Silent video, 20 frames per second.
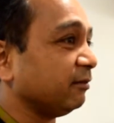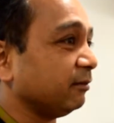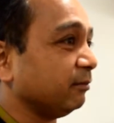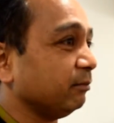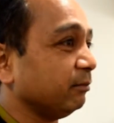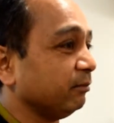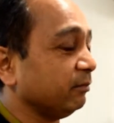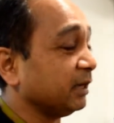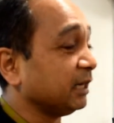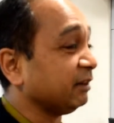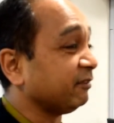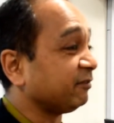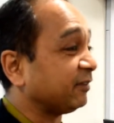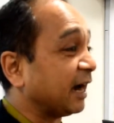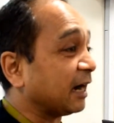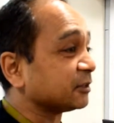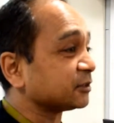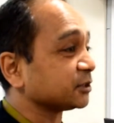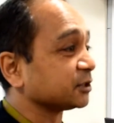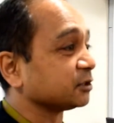many
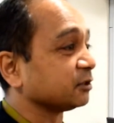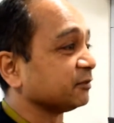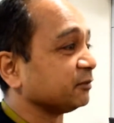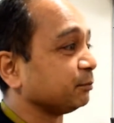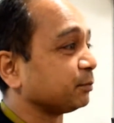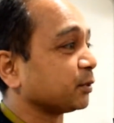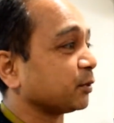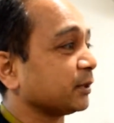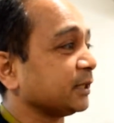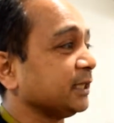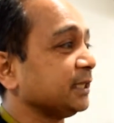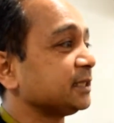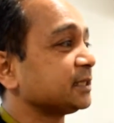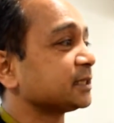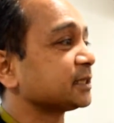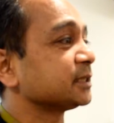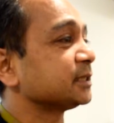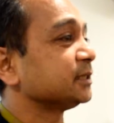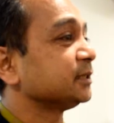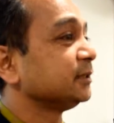thousands of
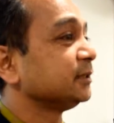employees,